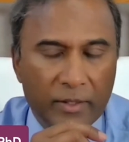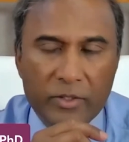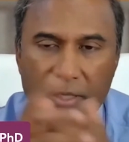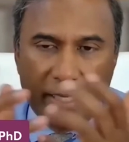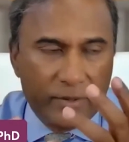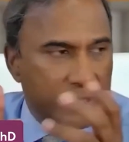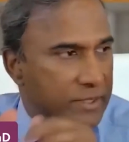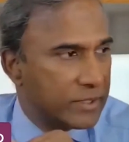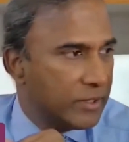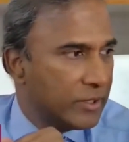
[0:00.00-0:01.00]
So how does
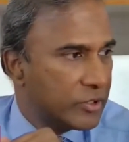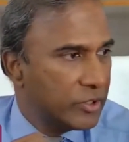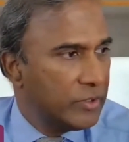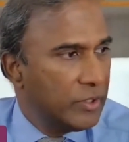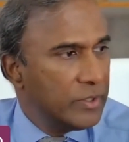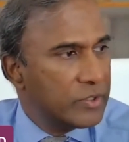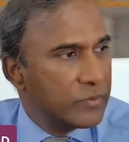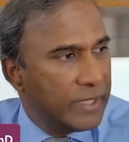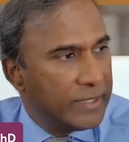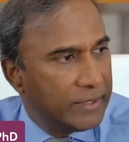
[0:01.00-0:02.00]
this occur? So you notice
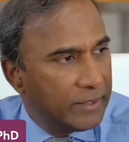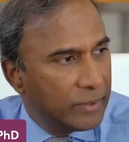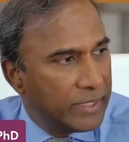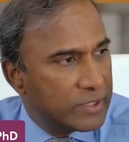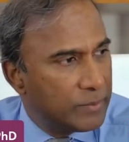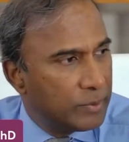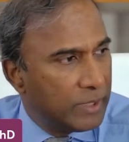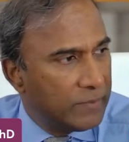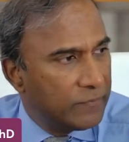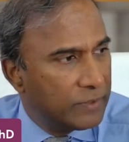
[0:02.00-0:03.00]
right here, as the
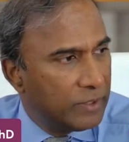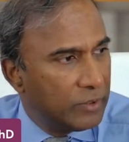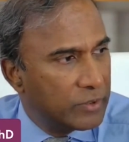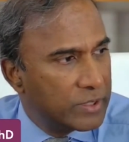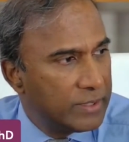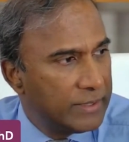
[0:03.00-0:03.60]
blood flows,